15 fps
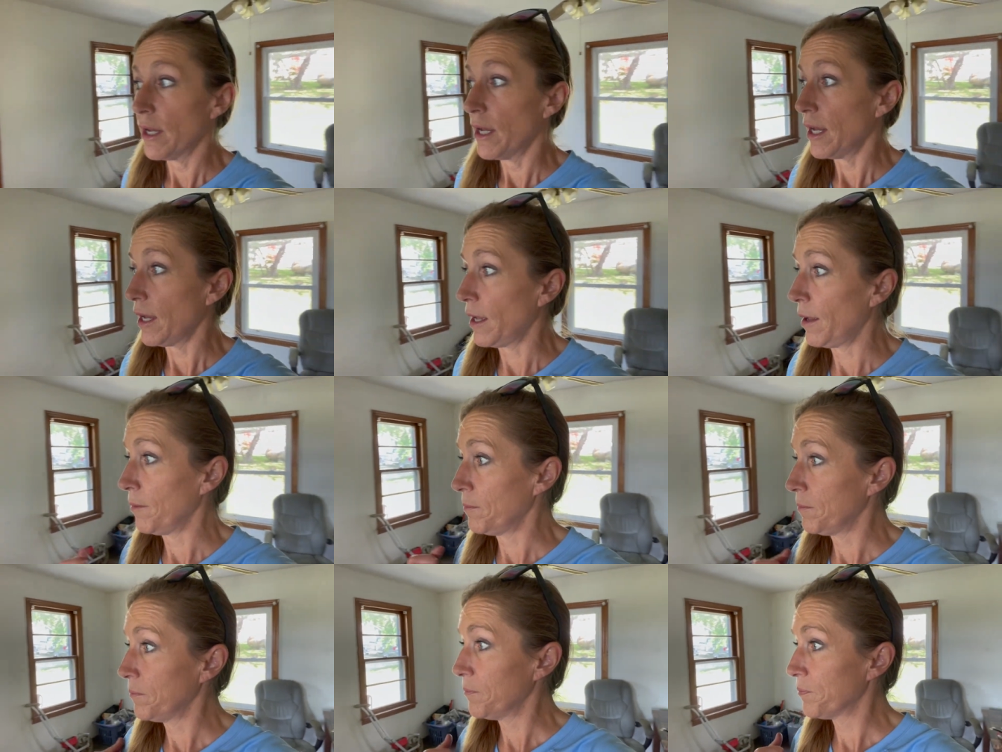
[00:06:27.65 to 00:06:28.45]

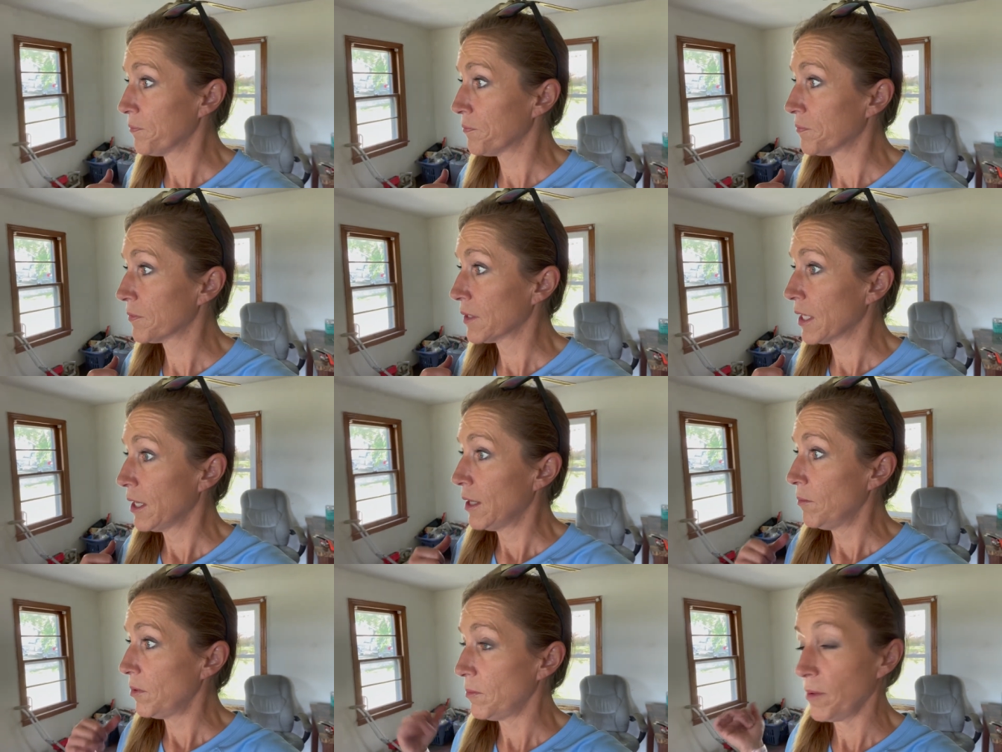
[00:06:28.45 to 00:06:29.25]
Um,
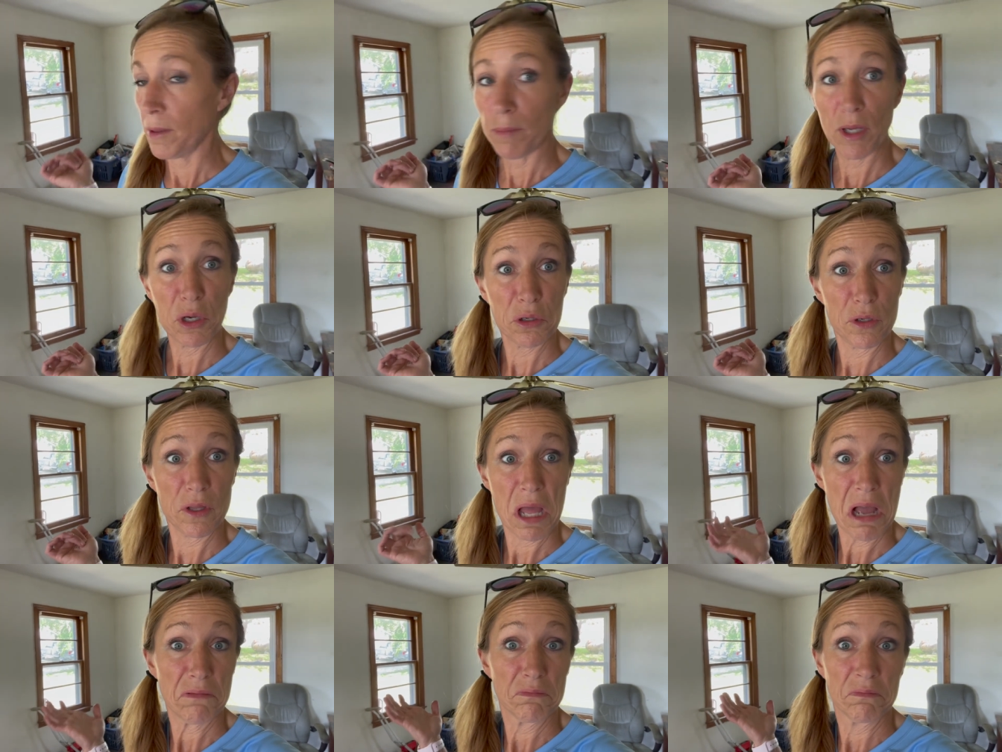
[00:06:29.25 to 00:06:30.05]
but maybe I'll do
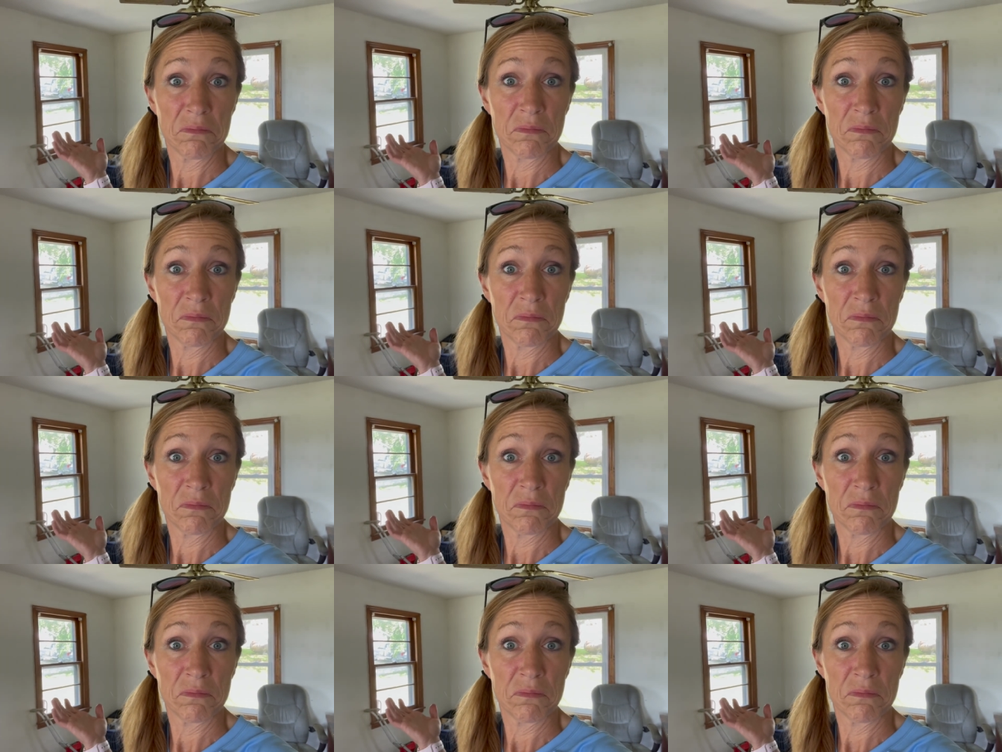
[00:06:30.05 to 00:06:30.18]
that